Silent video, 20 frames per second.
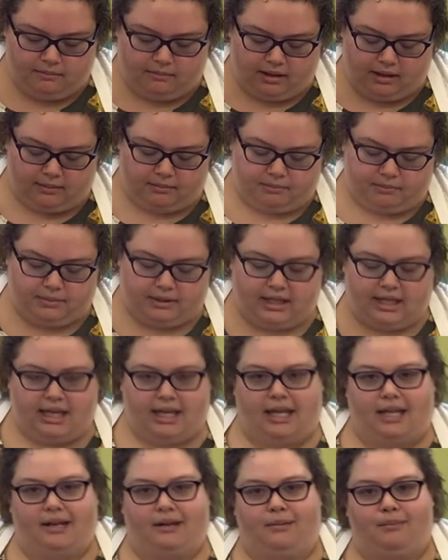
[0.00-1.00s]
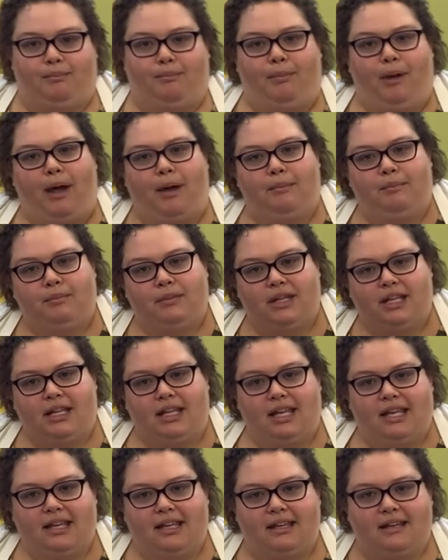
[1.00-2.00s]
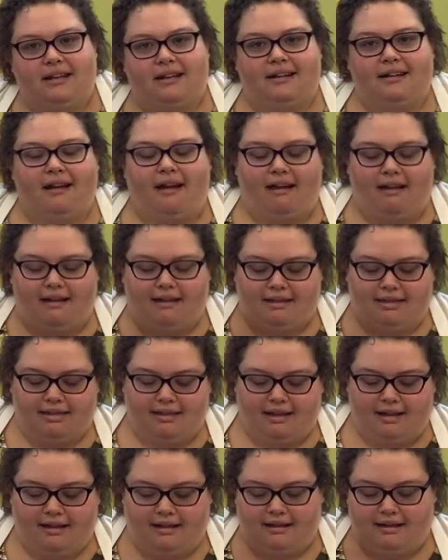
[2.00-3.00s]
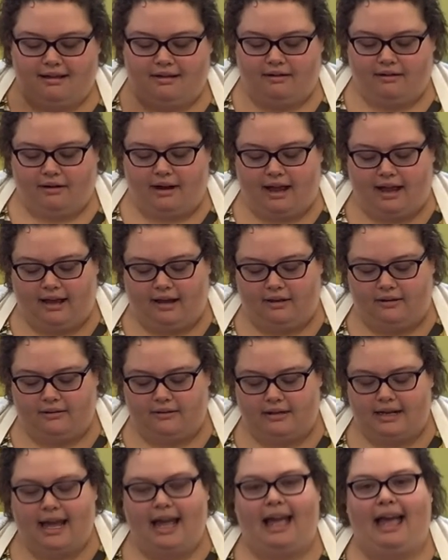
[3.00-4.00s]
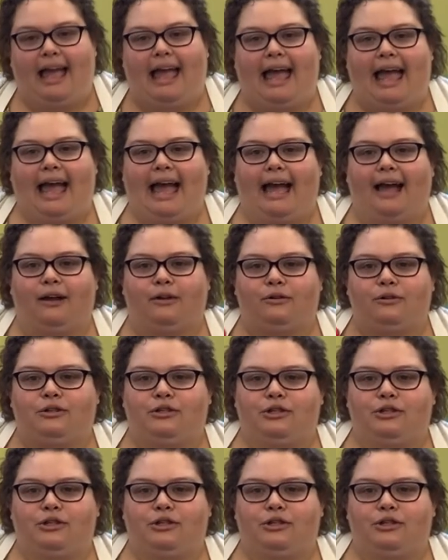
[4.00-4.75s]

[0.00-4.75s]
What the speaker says: pumpkin, pumpkin on the ground, how'd